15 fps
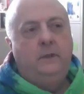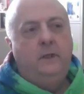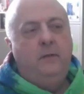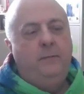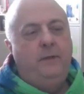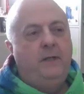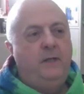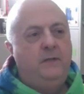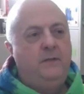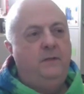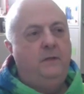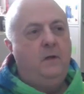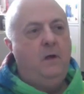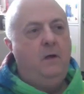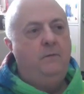Because
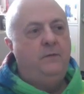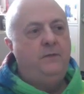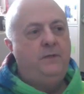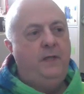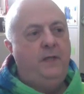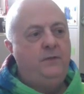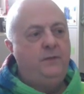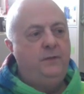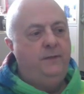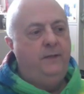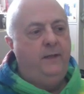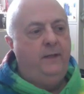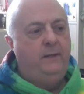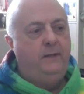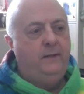the conversation
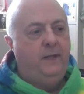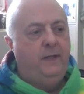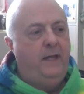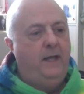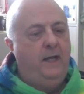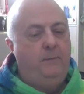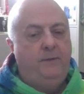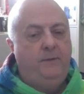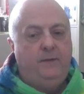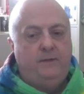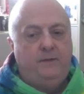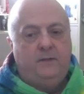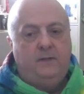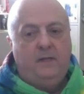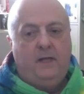that
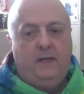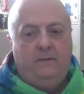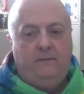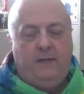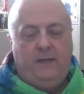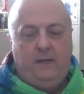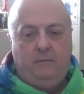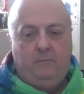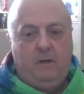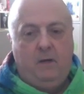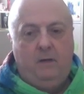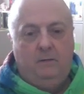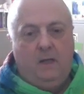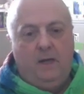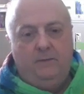Amethyst and I have had
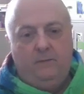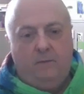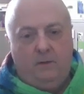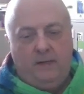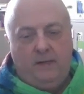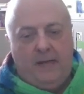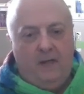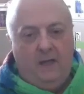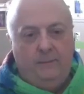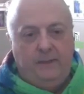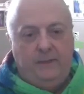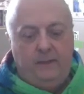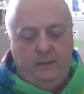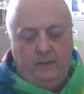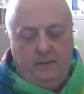around life
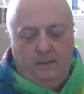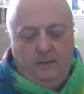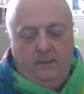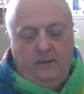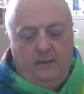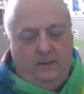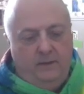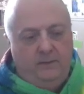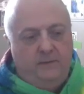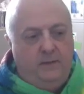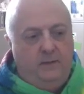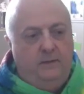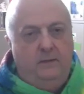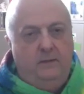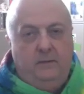origami is
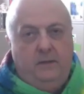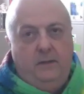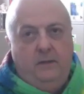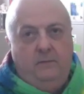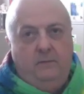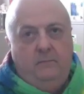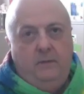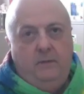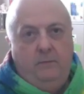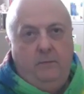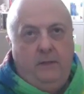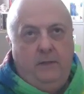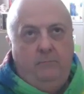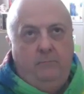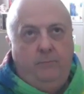that
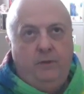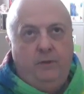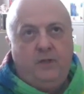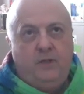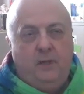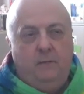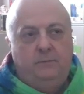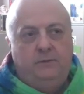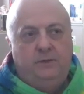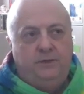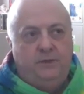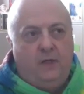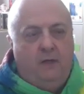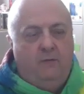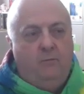when push comes to
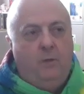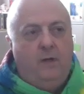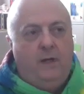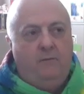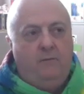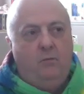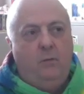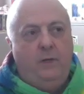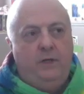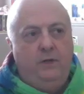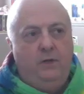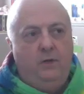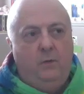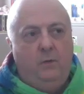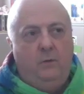shove, whatever we
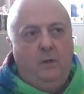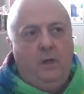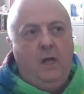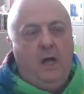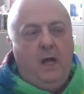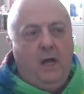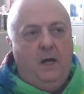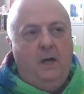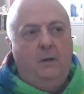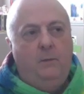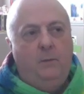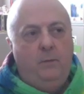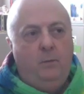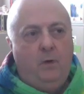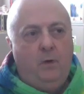do and how
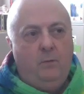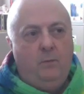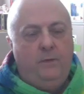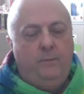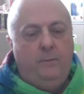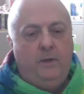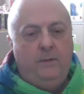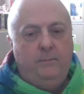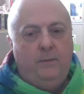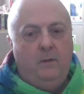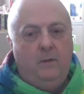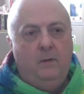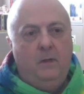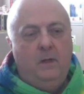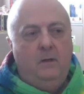we work with
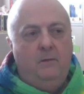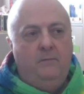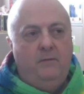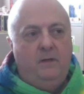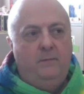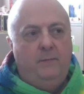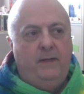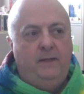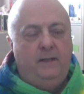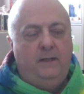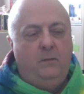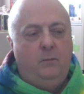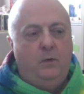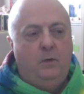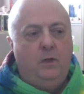people, fundamentally
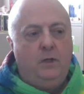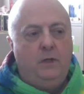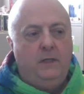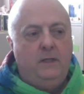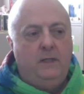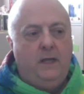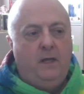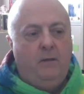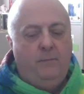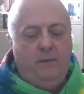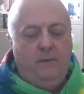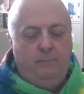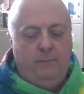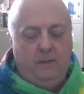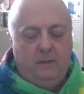we're looking to help
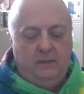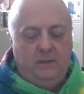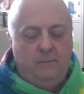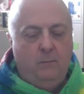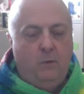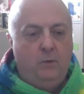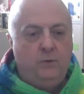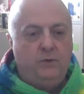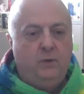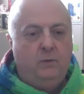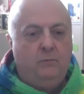them build emotional